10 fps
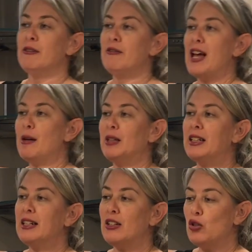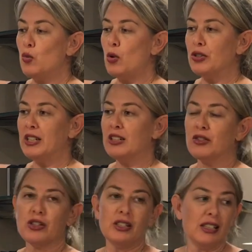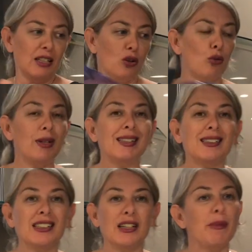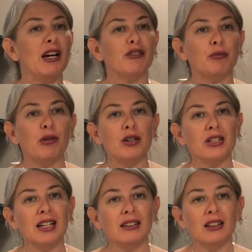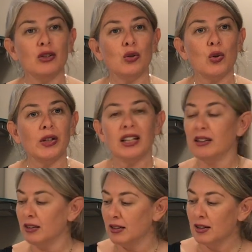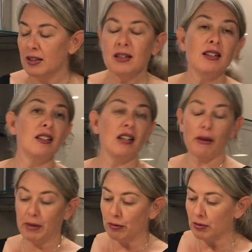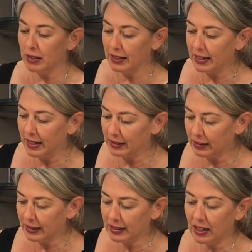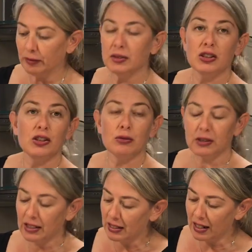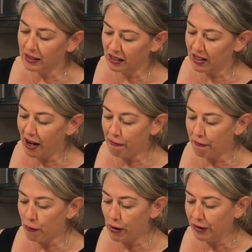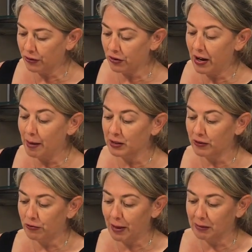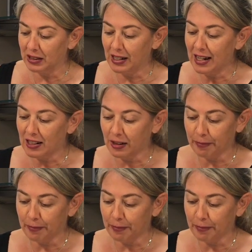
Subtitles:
family and you're wanting to increase the amount of protein that you're cooking, it can be really easily done. So you'll see that's now 400 grams of rump steak,